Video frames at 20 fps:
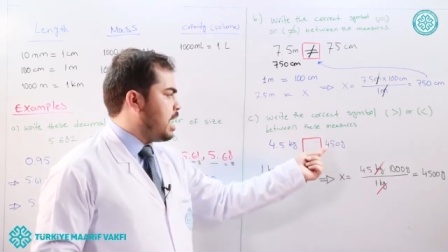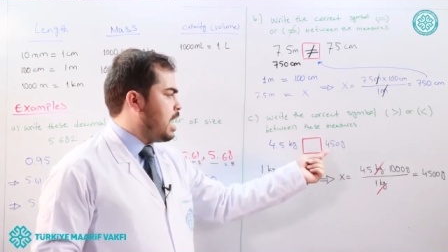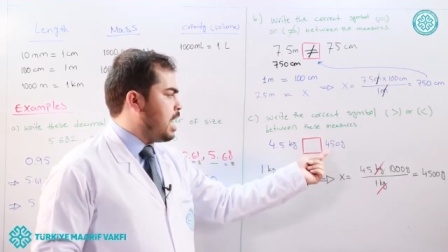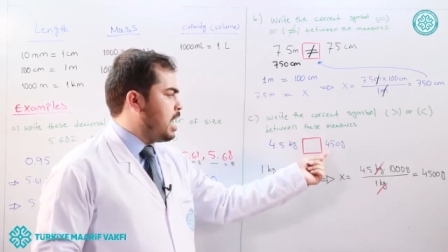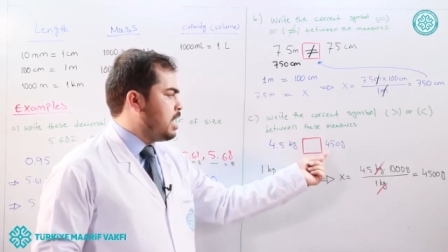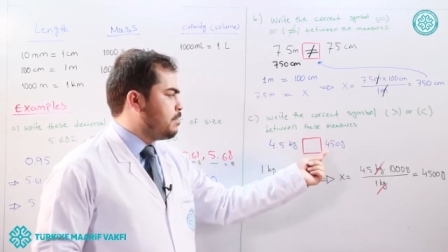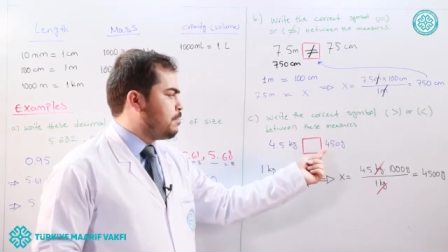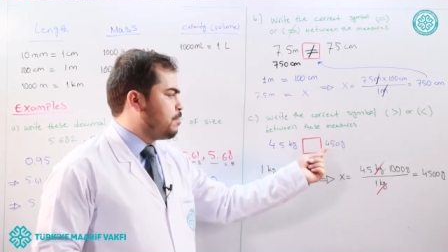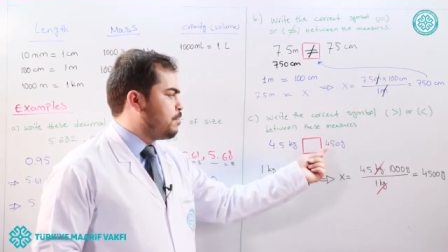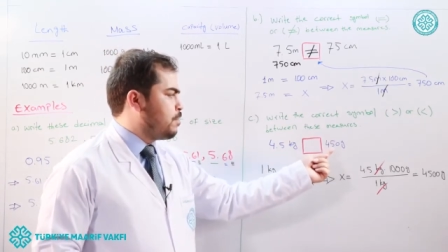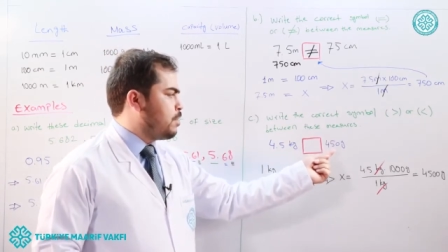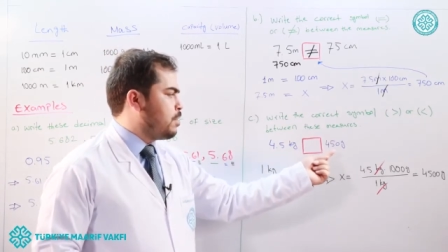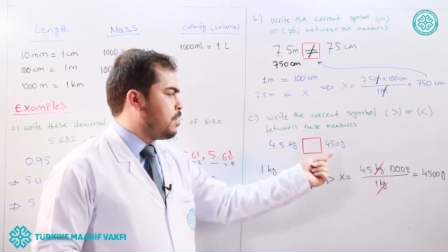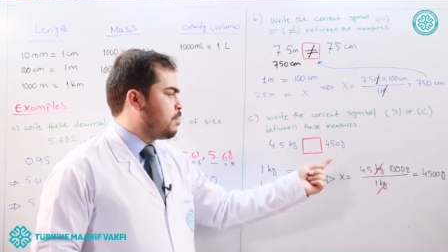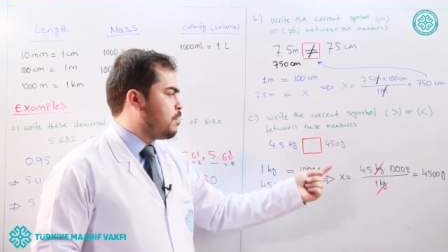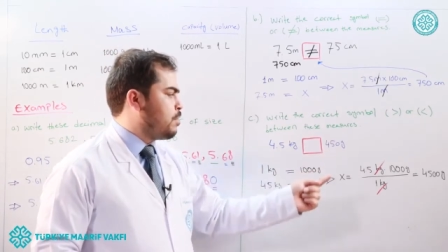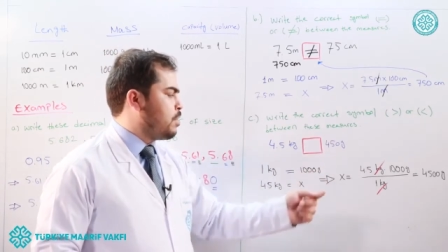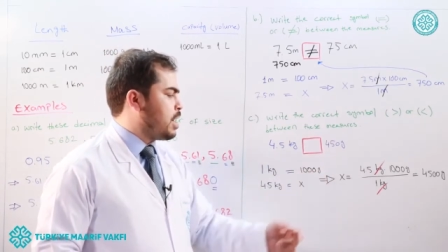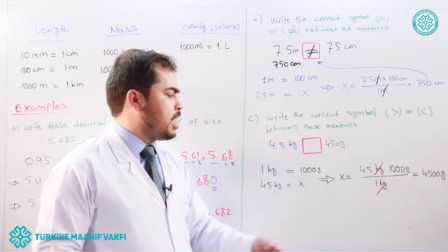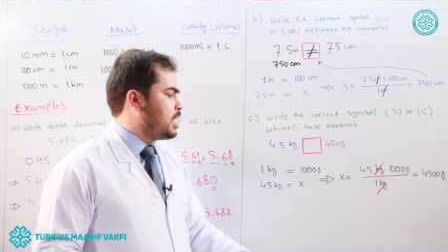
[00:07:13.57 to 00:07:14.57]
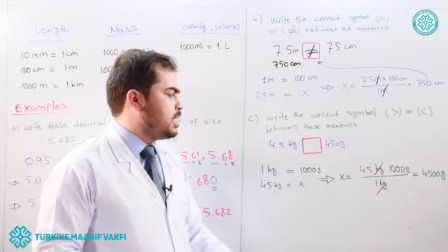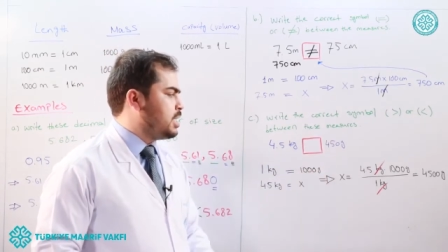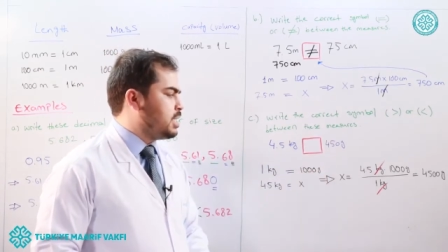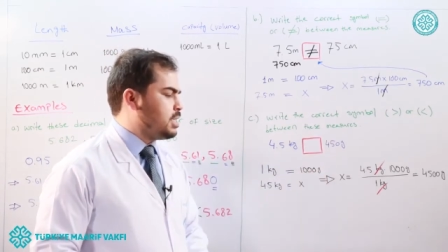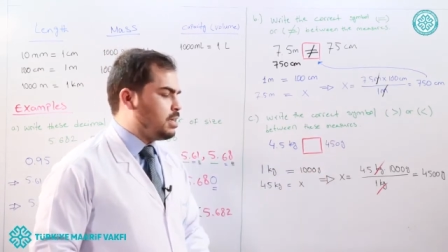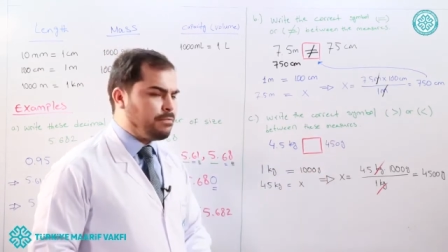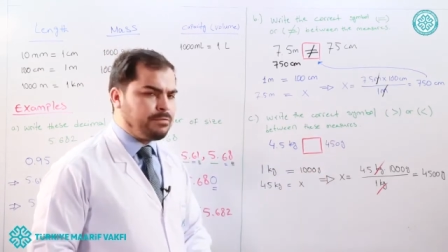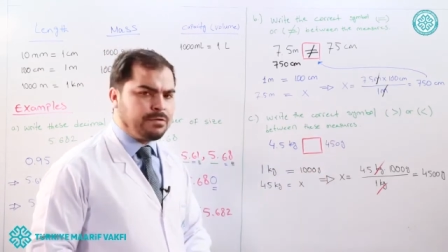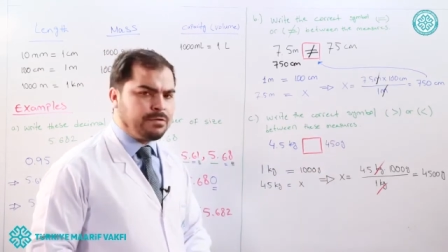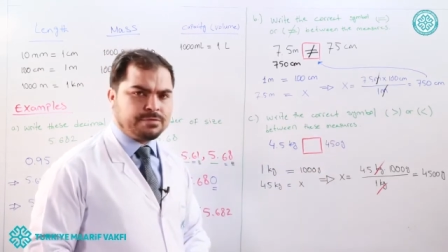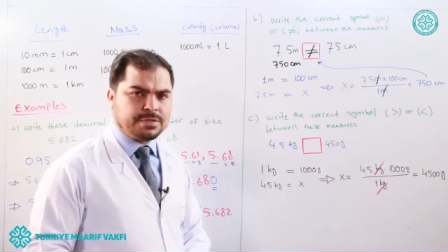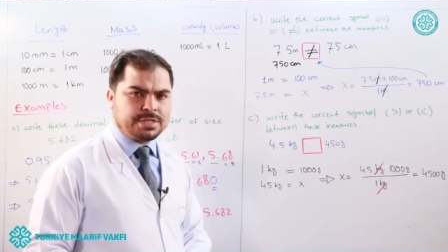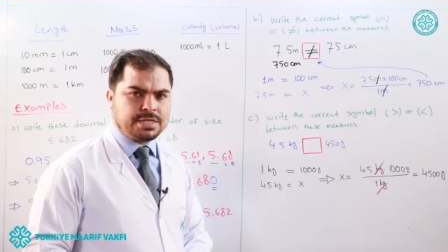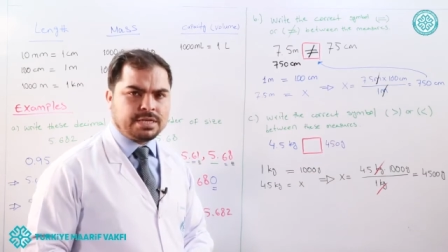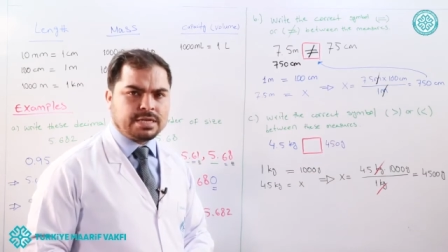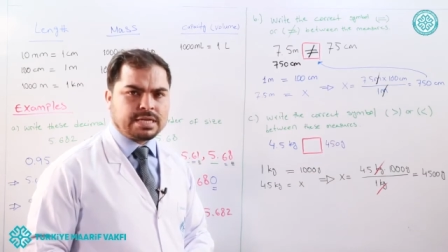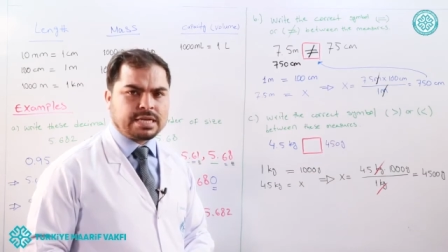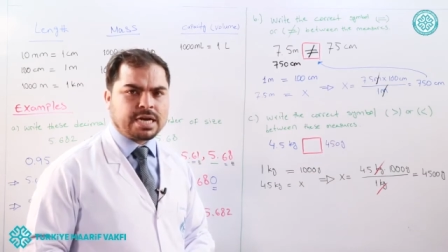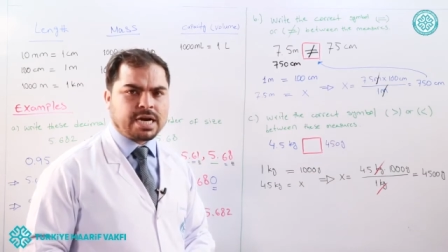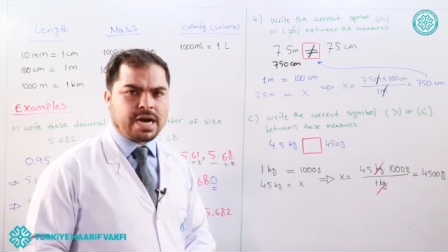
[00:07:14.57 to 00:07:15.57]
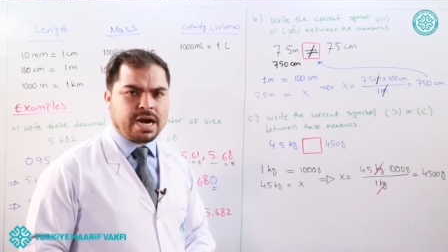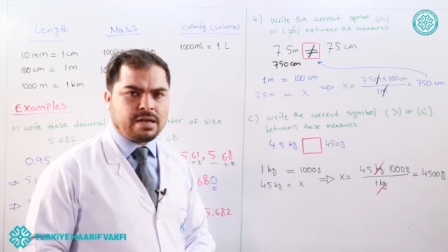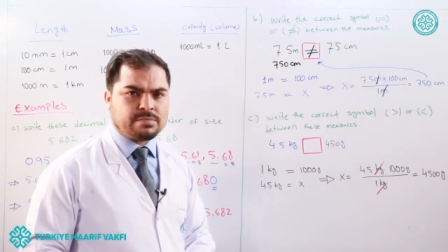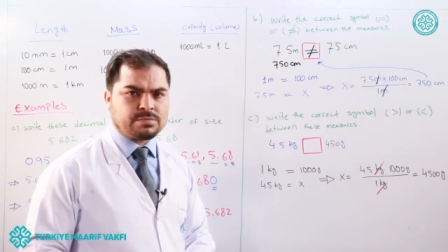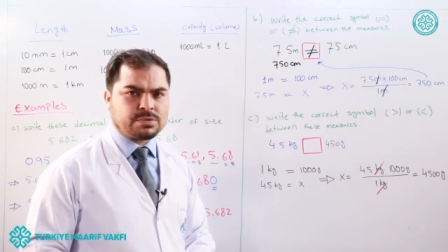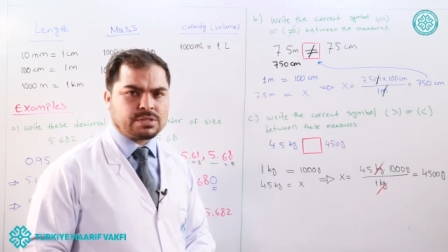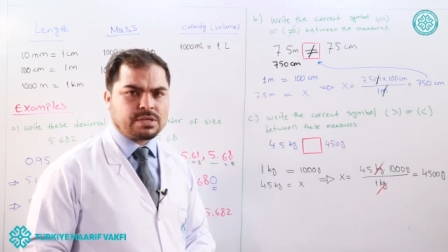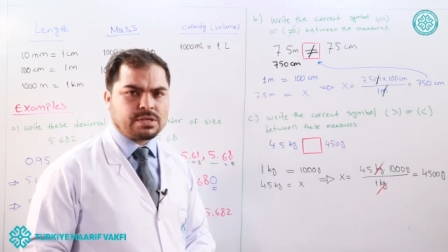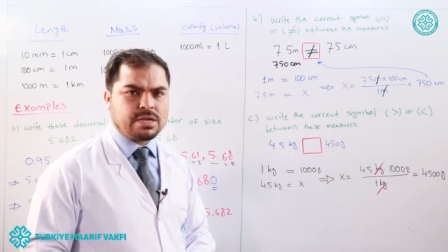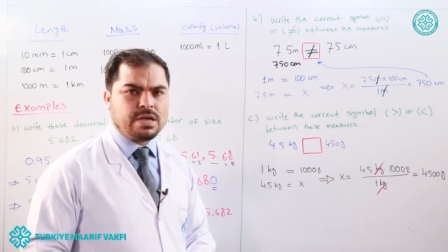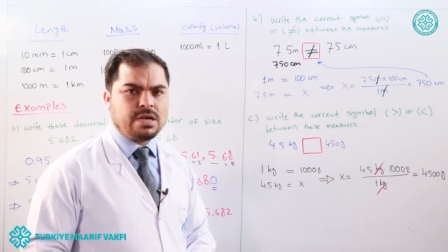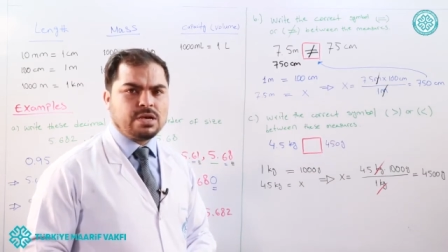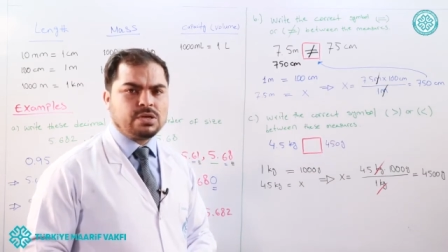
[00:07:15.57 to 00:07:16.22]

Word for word: and 450 grams.